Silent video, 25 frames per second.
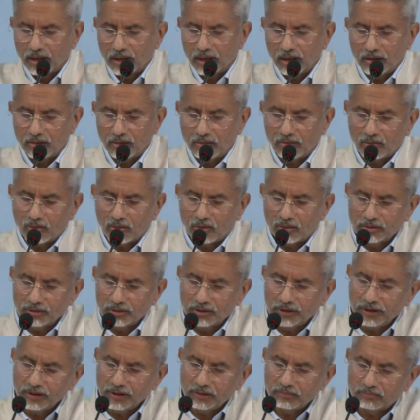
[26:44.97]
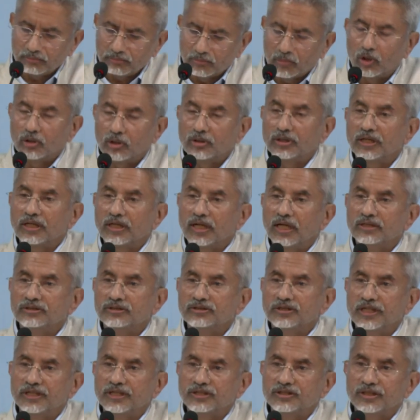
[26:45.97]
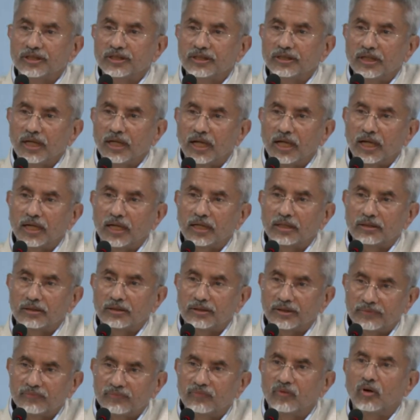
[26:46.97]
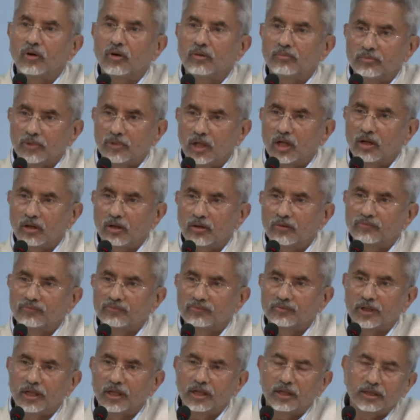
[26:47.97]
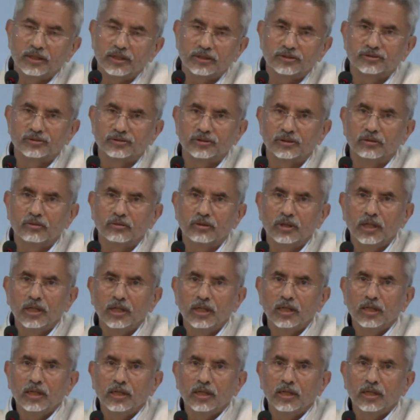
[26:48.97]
Uh, on the modernization and reform of uh, SCO,